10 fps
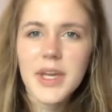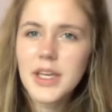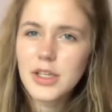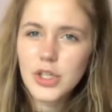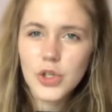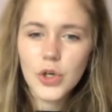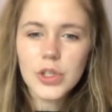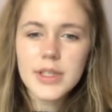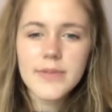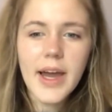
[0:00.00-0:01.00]
pink
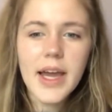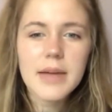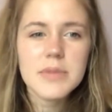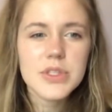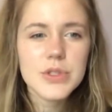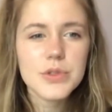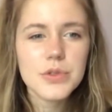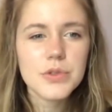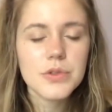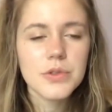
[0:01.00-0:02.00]
girly vibe
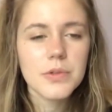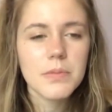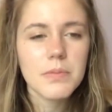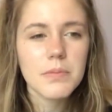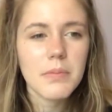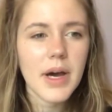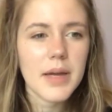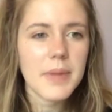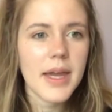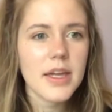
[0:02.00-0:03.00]
to
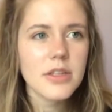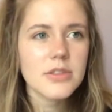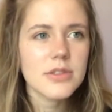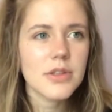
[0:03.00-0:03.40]
my page.